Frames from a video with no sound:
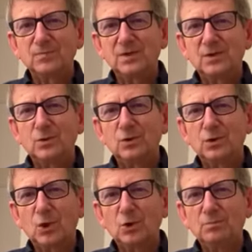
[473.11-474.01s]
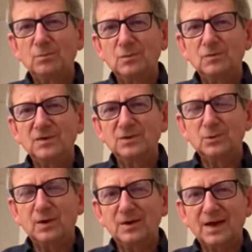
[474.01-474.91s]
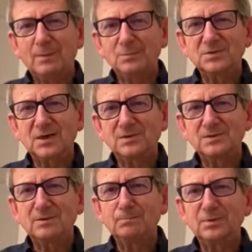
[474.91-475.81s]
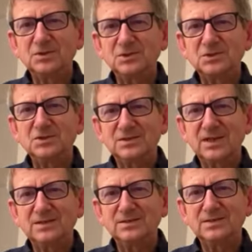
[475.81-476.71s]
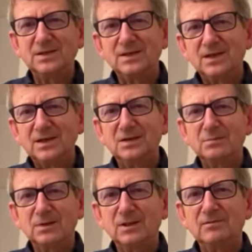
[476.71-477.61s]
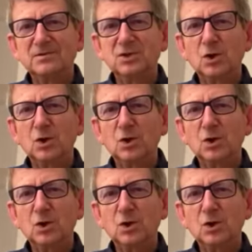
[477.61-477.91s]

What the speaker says: you know, God moved into our campsite and pitched his tent in the middle of us.